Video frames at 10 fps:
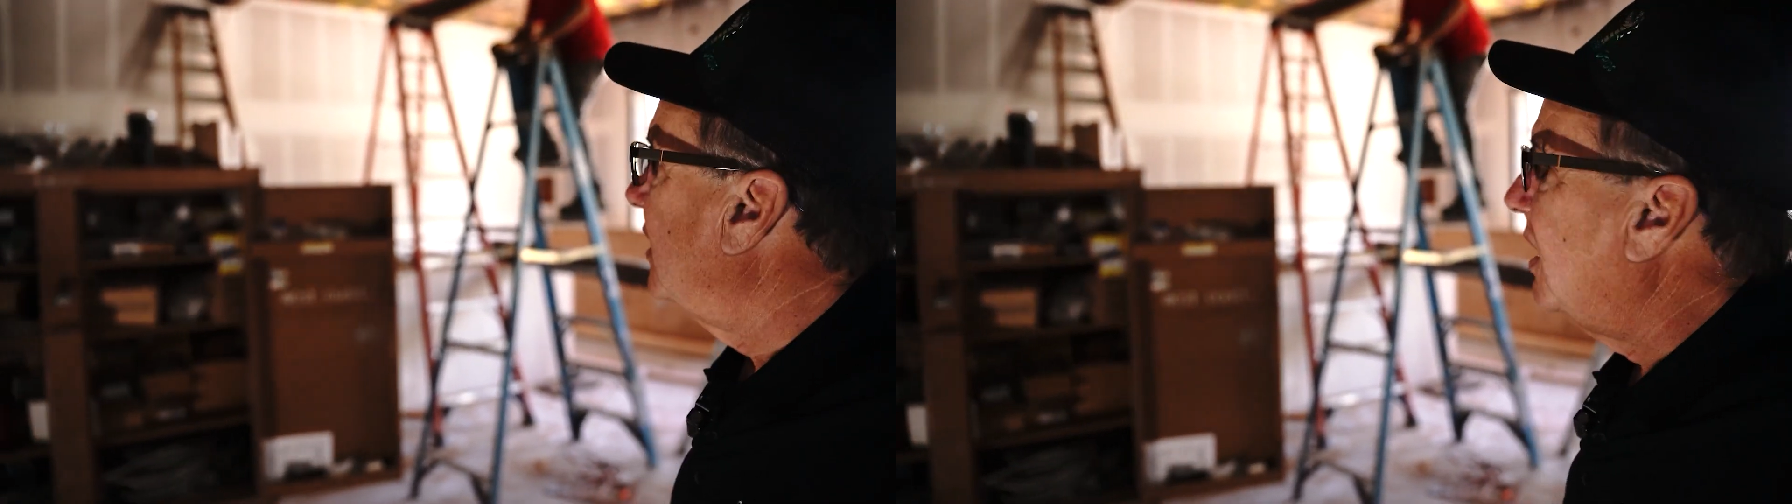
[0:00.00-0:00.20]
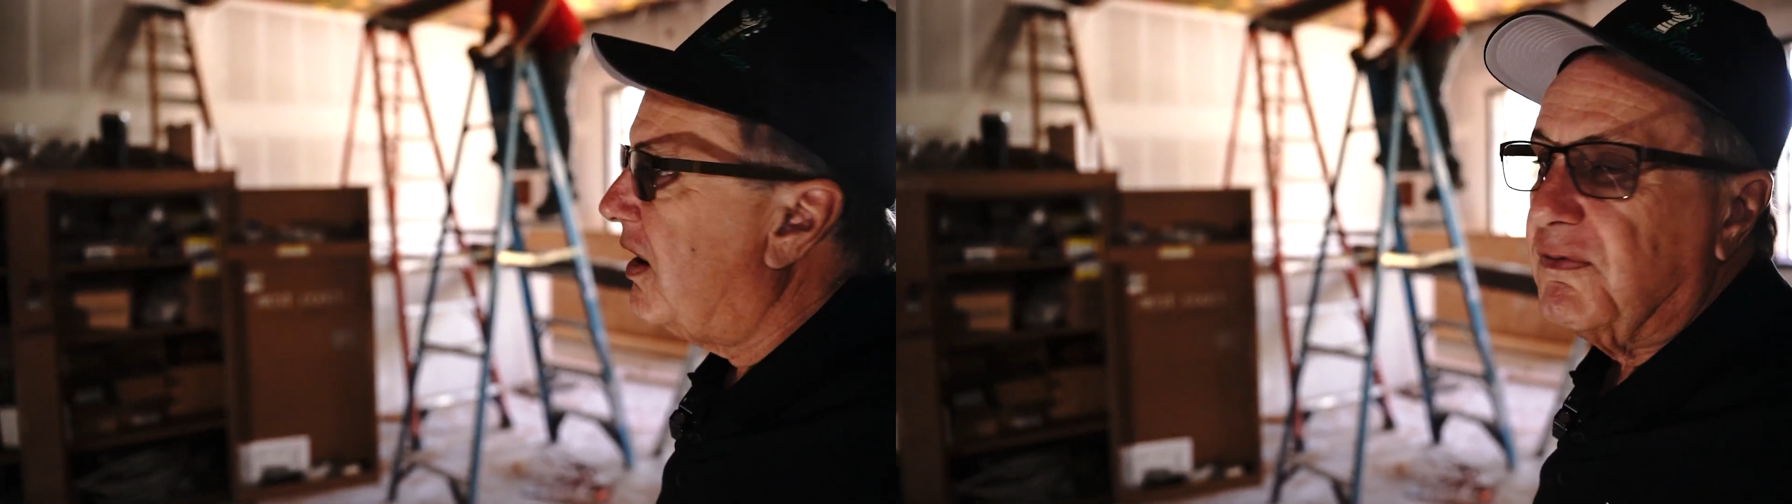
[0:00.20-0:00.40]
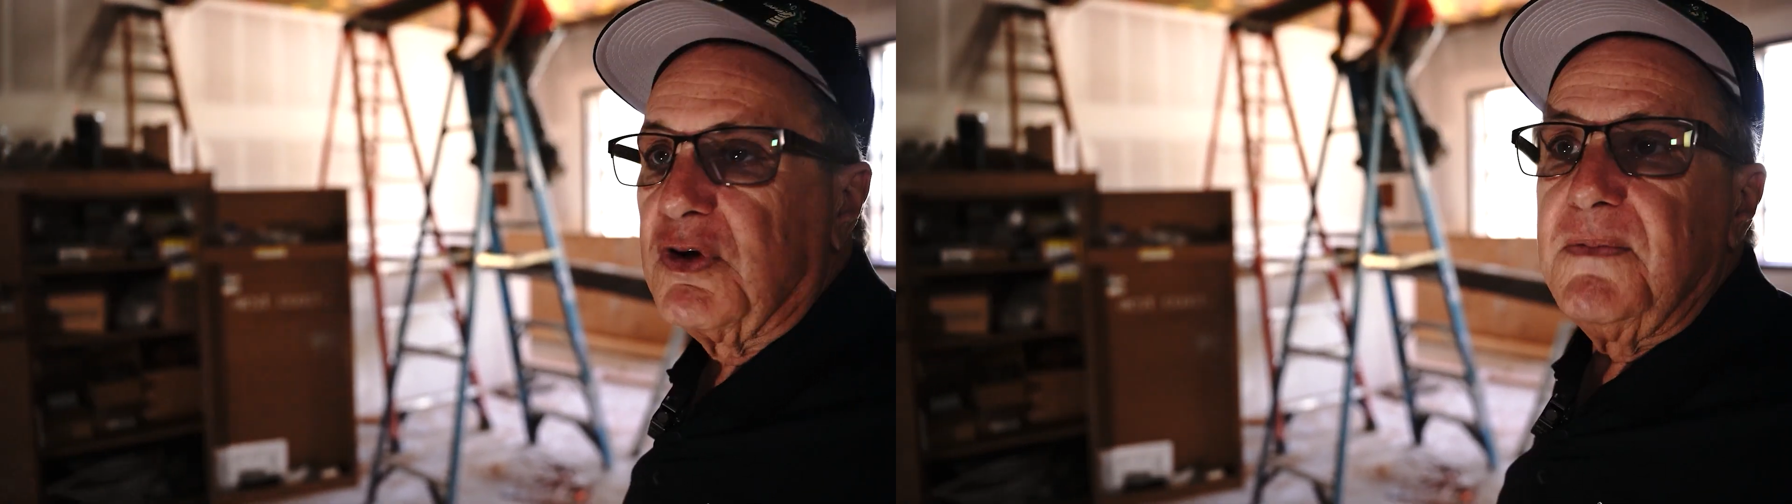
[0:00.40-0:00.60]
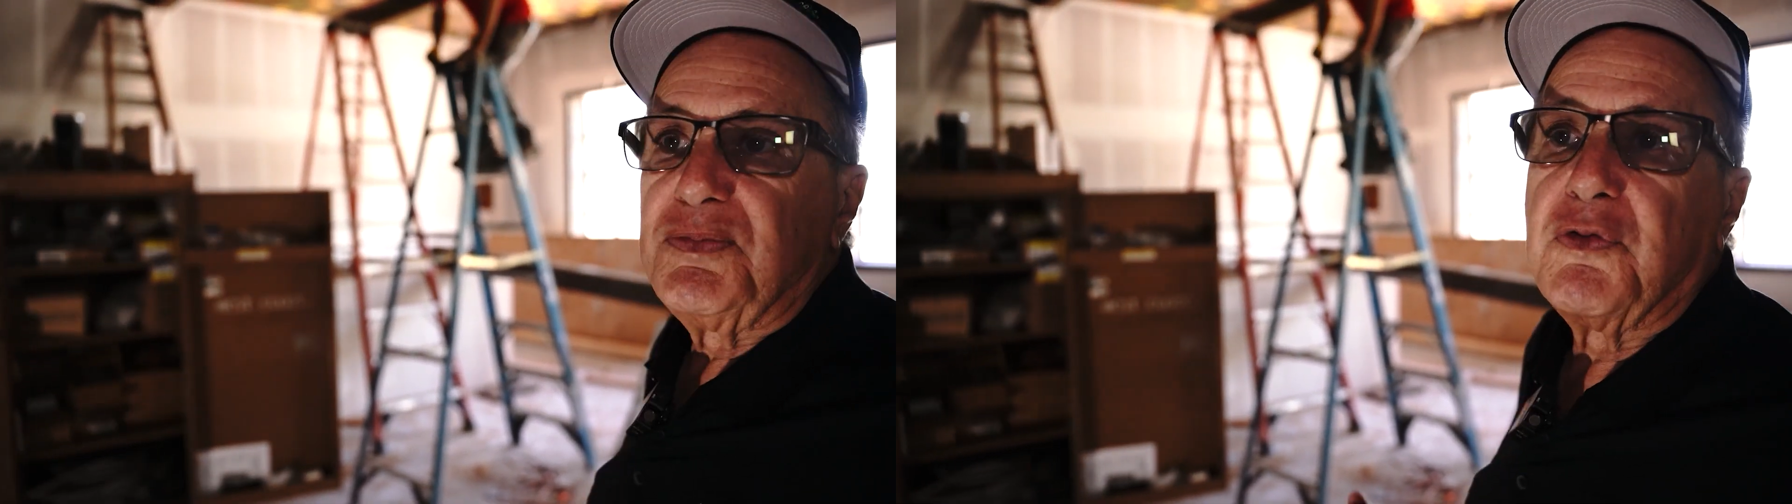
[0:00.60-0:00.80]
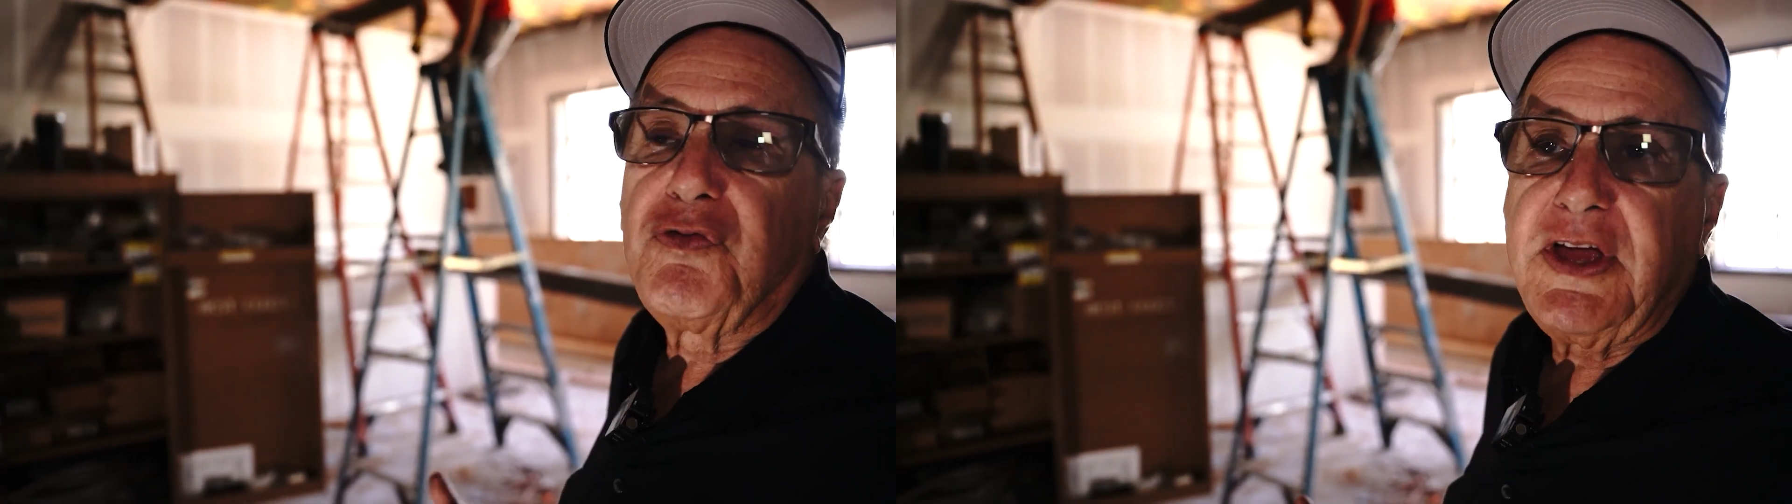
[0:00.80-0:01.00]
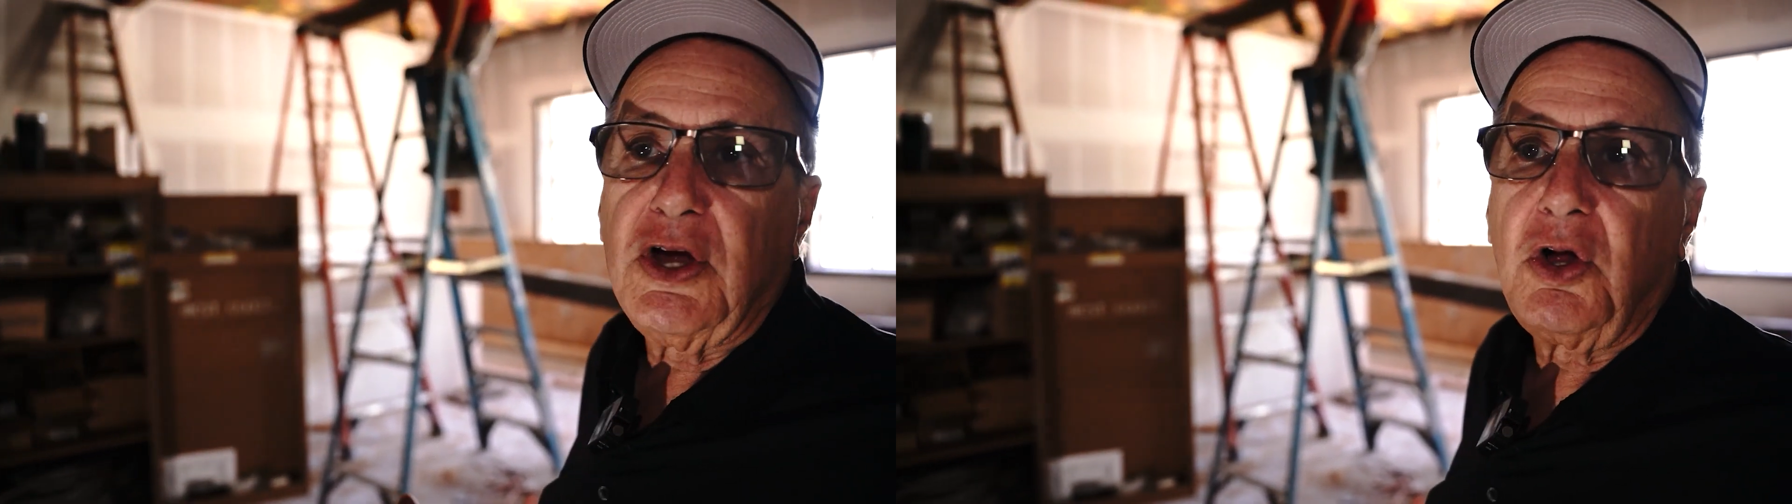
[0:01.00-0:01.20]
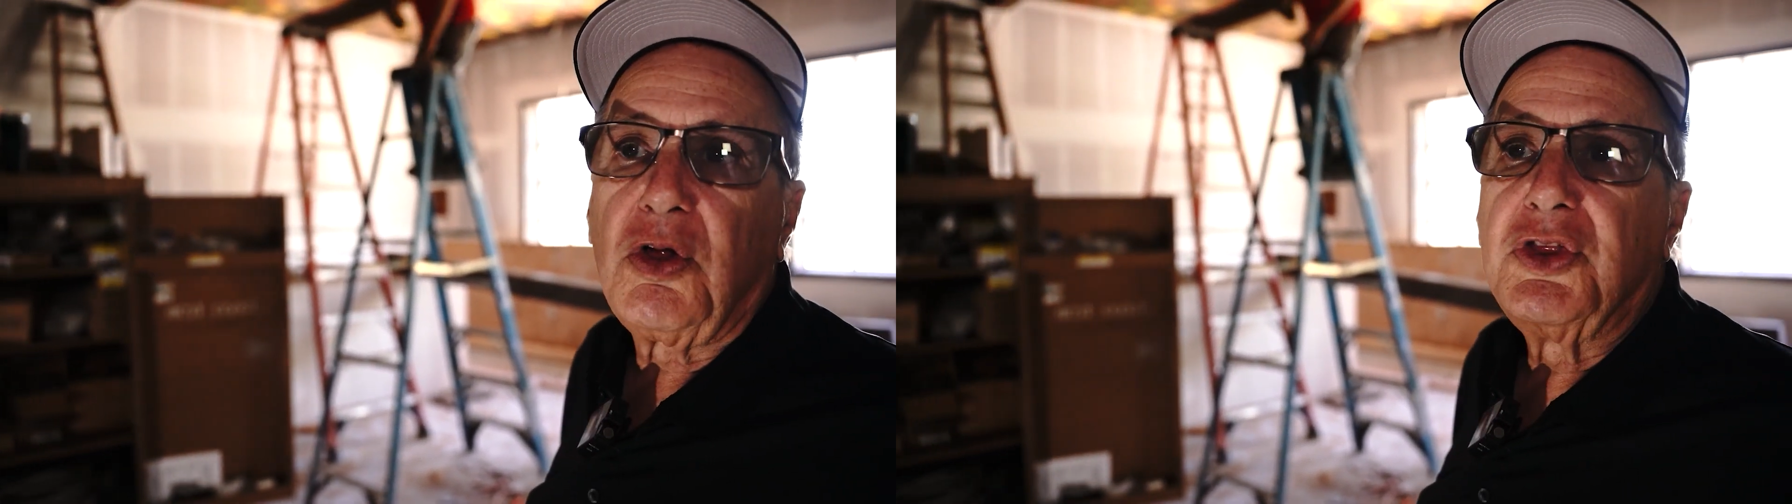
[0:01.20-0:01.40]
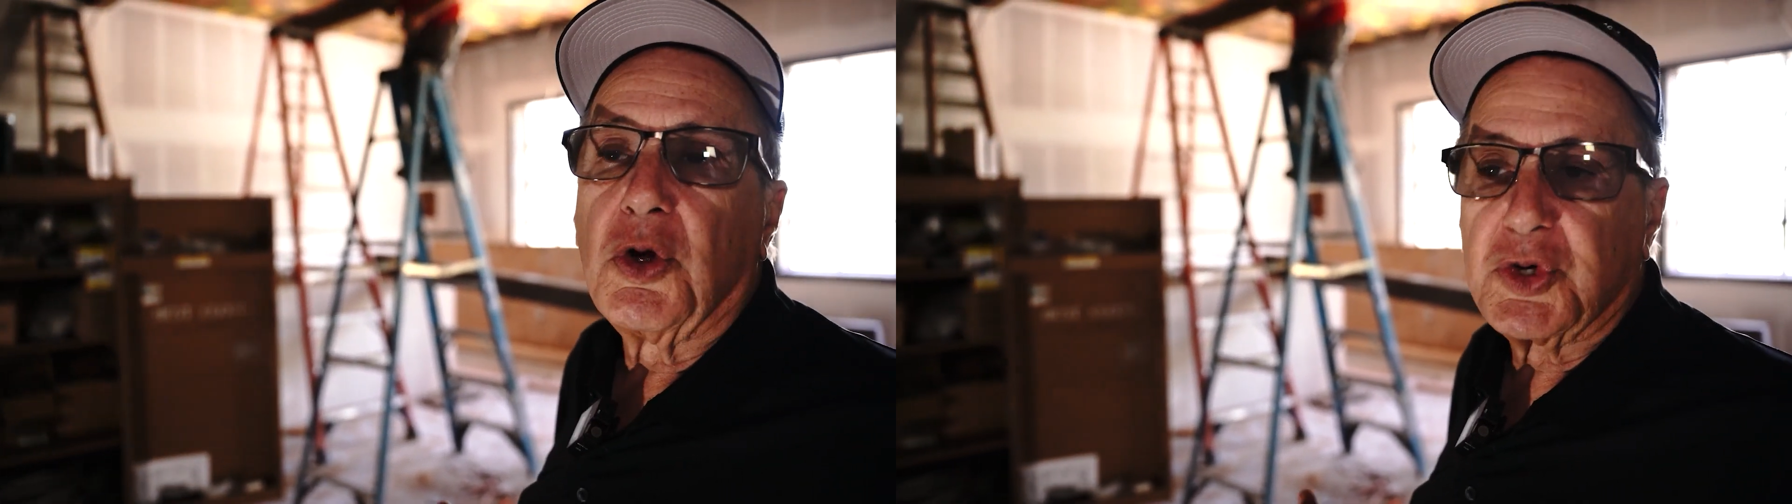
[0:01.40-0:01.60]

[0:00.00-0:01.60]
of the feel